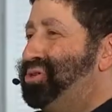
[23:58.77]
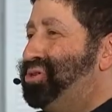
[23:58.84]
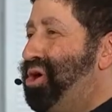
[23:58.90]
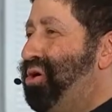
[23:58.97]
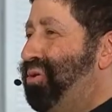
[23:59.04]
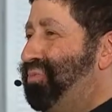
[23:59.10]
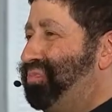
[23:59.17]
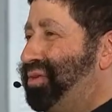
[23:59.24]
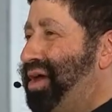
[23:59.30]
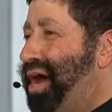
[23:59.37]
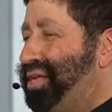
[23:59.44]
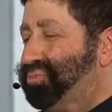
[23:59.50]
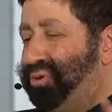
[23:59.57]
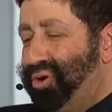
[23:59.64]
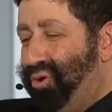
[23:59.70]
so
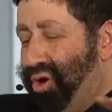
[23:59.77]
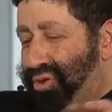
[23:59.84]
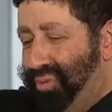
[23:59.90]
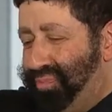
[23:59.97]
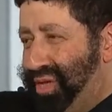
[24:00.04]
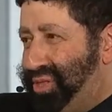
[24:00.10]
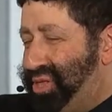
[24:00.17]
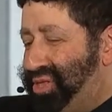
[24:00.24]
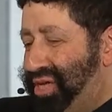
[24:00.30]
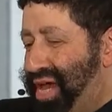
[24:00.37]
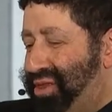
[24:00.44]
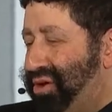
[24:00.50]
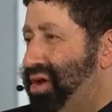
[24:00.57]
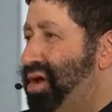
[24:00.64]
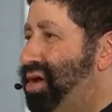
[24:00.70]
God's putting all the pieces
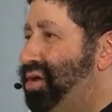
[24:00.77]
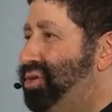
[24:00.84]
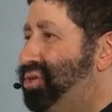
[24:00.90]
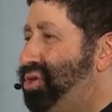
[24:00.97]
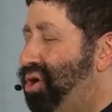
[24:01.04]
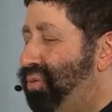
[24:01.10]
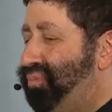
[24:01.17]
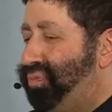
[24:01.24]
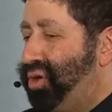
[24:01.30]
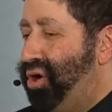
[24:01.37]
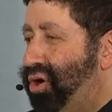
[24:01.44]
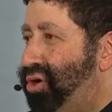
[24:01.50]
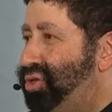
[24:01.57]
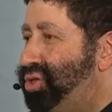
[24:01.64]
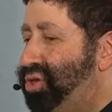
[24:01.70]
together. So
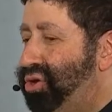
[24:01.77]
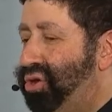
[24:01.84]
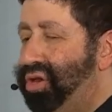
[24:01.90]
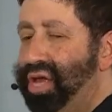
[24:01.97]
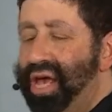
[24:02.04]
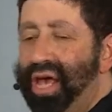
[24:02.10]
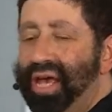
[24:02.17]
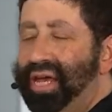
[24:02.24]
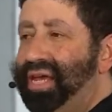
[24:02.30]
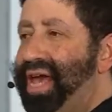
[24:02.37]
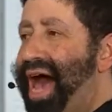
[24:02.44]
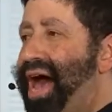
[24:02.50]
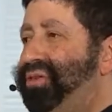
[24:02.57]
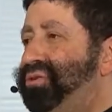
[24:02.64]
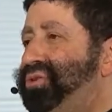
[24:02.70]
Herzl
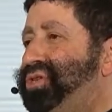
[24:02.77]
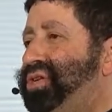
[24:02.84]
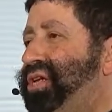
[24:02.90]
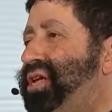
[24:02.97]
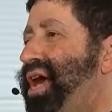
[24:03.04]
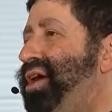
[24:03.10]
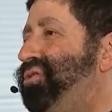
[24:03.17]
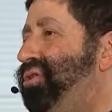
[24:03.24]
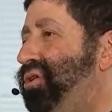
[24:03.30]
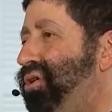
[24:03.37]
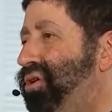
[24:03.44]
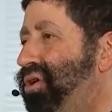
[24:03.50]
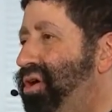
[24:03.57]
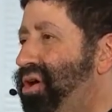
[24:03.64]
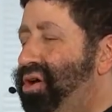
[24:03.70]
gathers
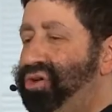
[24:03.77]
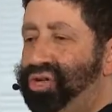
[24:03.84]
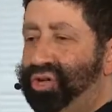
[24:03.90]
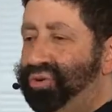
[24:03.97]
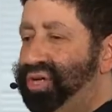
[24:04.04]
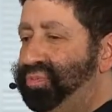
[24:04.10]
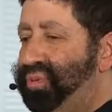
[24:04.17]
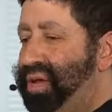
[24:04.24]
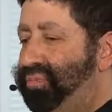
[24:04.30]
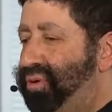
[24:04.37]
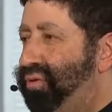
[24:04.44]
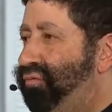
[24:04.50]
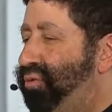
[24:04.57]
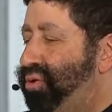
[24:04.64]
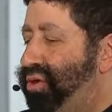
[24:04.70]
together Jewish
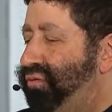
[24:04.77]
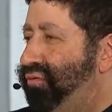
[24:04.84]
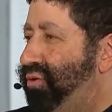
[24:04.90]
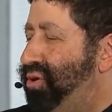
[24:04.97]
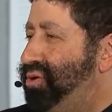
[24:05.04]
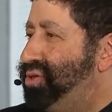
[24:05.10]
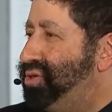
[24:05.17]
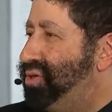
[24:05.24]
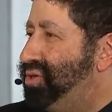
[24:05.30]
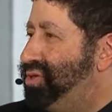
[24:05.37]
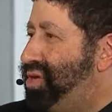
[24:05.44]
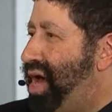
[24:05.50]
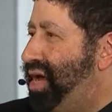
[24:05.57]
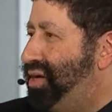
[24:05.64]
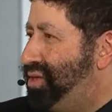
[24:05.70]
people for the first
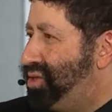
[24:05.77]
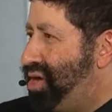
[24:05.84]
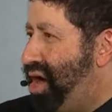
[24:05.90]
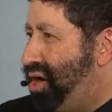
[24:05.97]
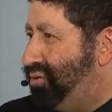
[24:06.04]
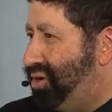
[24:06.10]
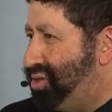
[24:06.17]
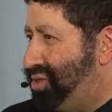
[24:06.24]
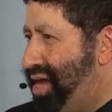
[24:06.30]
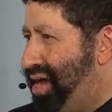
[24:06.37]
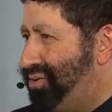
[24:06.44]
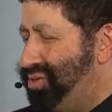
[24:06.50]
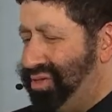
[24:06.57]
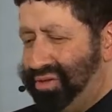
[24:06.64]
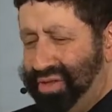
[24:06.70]
Zionist Congress.
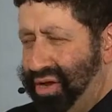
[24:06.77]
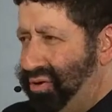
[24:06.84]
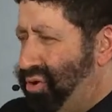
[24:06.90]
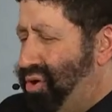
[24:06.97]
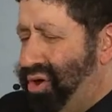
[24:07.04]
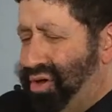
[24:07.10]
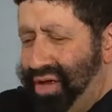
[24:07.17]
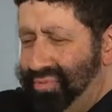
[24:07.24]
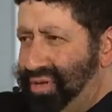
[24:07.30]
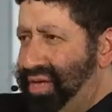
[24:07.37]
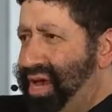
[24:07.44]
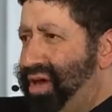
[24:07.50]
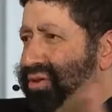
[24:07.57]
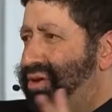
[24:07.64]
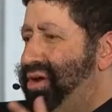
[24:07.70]
Now, they all come
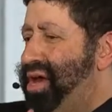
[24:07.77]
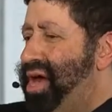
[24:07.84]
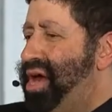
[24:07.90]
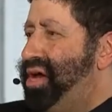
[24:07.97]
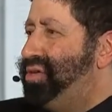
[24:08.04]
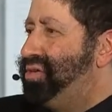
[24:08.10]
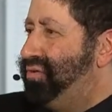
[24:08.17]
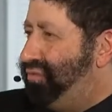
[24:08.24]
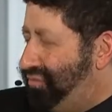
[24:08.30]
together to